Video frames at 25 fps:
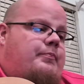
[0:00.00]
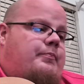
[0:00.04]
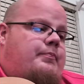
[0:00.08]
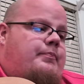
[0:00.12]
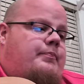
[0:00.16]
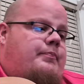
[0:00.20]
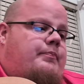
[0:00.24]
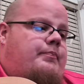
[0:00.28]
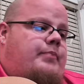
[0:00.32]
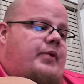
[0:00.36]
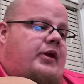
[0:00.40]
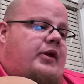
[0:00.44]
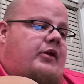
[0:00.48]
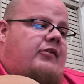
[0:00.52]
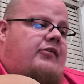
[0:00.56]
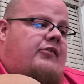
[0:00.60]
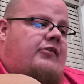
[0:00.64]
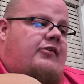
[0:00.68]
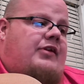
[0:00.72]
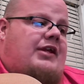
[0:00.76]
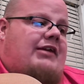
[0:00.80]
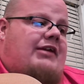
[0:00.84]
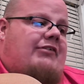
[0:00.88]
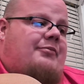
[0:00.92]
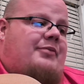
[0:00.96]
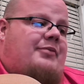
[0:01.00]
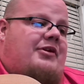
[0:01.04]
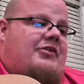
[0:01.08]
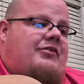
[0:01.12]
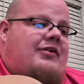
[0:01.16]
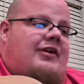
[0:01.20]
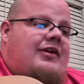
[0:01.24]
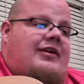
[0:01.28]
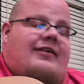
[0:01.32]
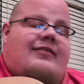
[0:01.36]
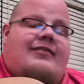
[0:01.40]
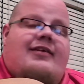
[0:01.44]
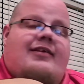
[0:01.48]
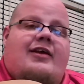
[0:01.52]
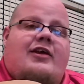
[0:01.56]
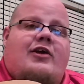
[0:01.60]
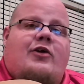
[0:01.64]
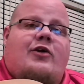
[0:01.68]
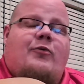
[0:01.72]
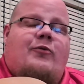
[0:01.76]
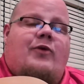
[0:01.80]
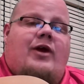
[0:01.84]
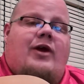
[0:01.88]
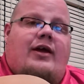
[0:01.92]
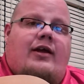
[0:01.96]
But you should never be trying to take
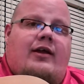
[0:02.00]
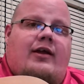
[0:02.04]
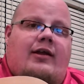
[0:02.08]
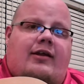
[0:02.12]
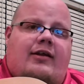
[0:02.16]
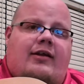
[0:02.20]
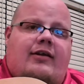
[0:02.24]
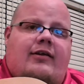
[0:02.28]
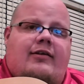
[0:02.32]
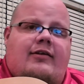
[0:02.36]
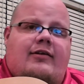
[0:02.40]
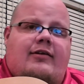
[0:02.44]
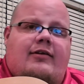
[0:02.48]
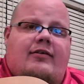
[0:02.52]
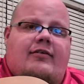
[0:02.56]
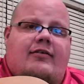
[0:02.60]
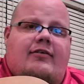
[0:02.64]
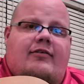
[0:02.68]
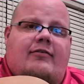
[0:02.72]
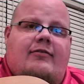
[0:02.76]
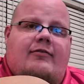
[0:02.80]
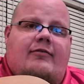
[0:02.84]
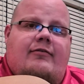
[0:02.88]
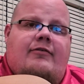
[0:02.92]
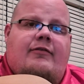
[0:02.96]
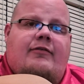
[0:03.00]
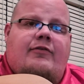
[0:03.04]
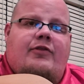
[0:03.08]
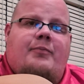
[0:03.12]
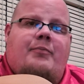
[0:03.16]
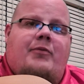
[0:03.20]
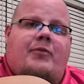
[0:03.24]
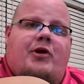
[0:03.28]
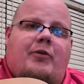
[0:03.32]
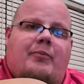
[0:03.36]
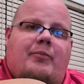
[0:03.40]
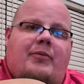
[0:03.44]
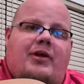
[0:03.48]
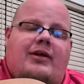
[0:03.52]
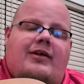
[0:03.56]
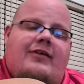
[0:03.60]
away from the moment.